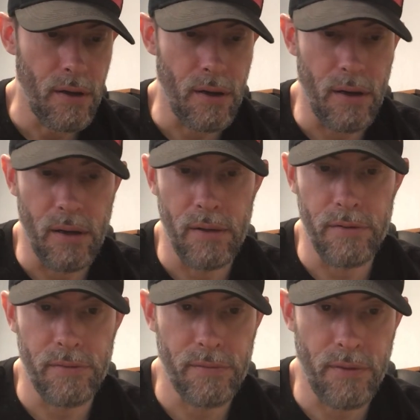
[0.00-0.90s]
uh,
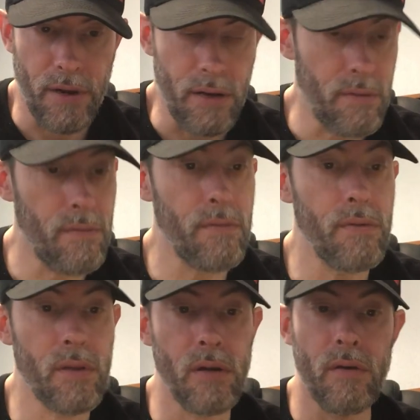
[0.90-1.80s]
this great
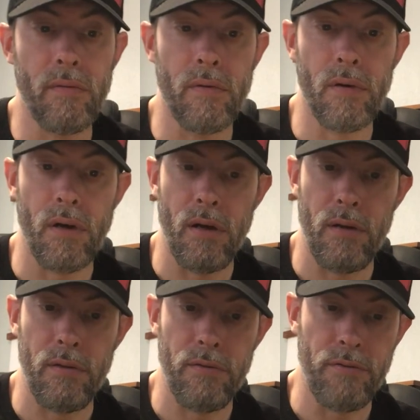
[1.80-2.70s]
uh,
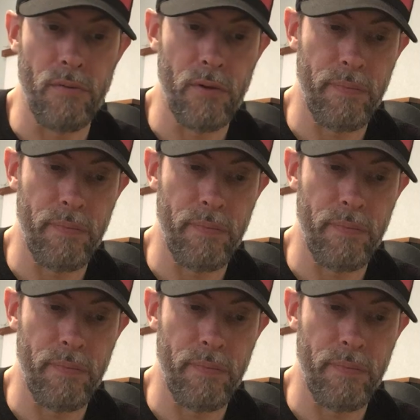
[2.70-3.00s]
drummer,